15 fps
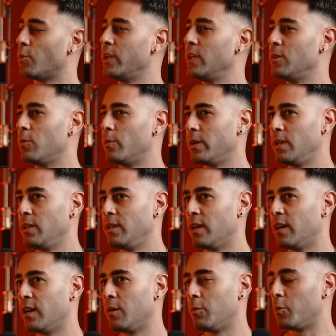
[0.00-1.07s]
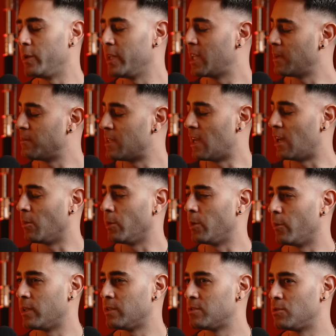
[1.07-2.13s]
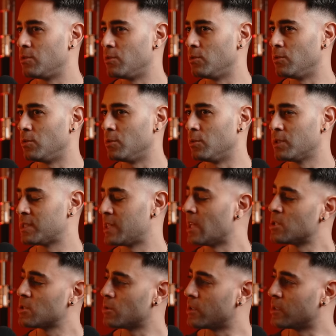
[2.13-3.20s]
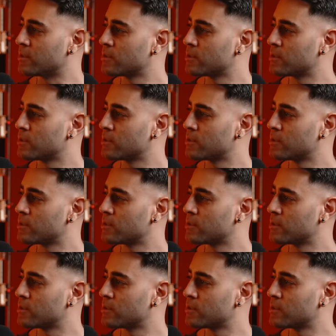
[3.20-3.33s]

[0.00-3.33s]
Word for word: we when we came down, we went to... What's that street?